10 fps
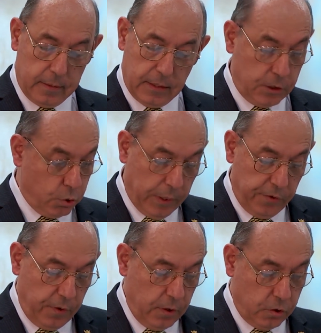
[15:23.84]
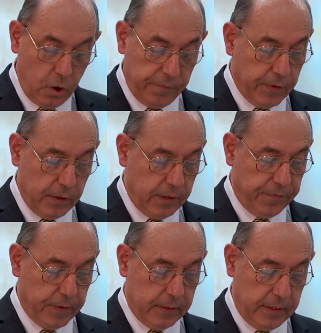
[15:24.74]
The situation is not very
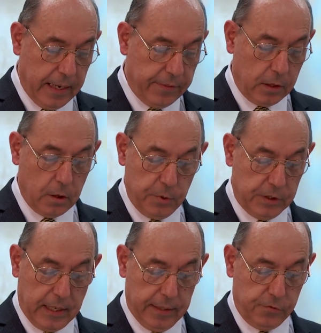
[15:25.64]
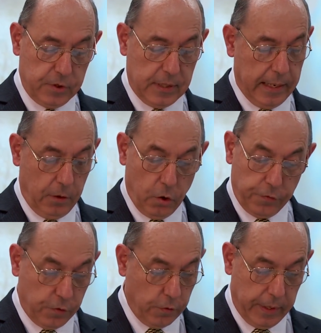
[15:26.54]
different in other communist countries like
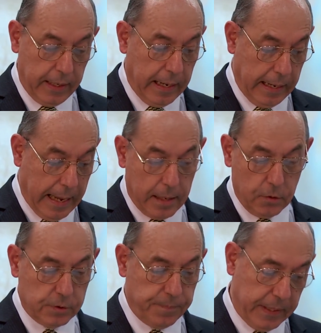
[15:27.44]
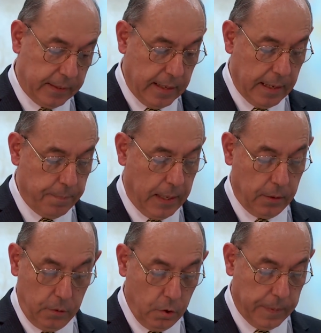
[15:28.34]
North Korea, Laos, Vietnam,
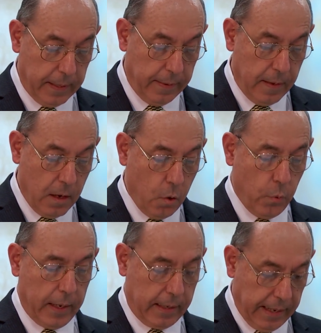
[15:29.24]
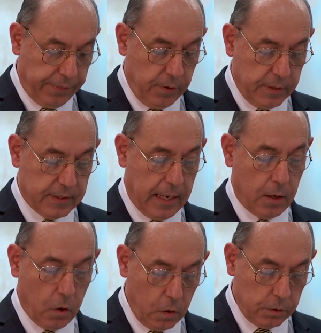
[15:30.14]
and Cuba, where Catholics
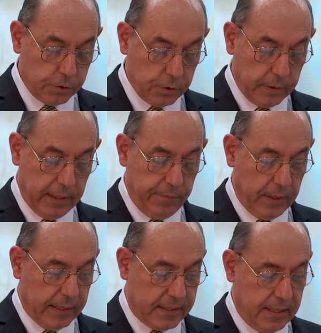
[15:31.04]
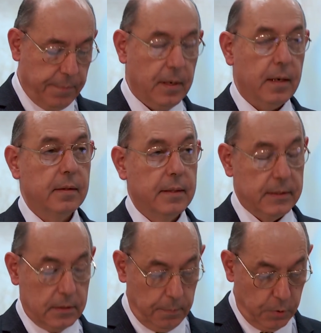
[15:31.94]
are also giving a similar
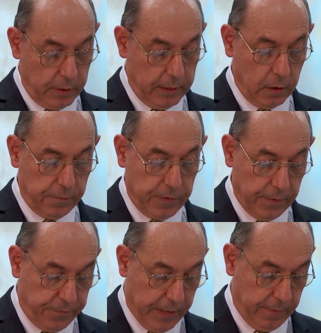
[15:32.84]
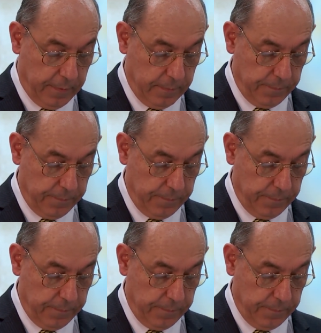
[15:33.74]
testimony of their faith.